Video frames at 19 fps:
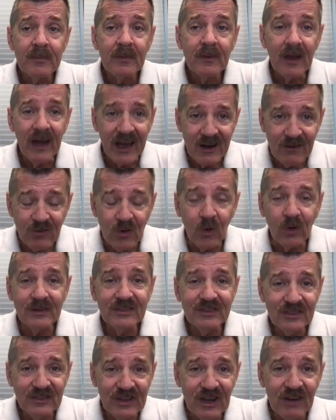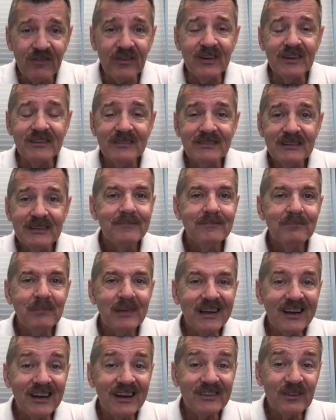God, of course, is different.
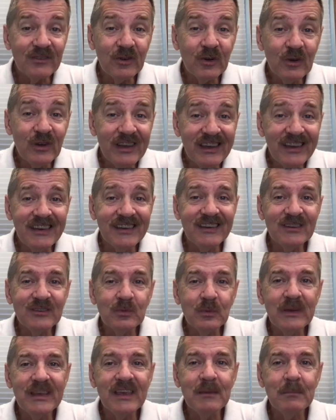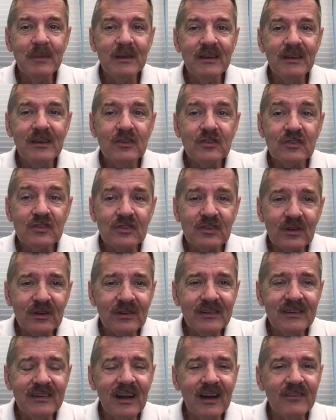Because of who He is, we can be
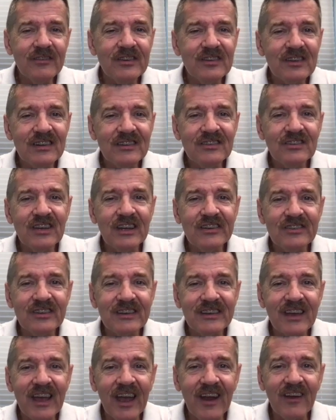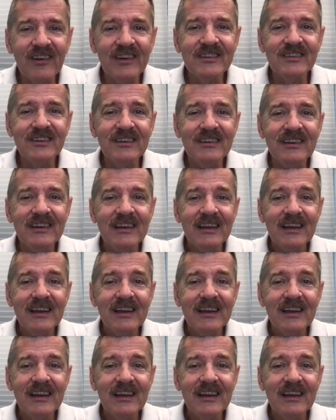certain of His unchanging character,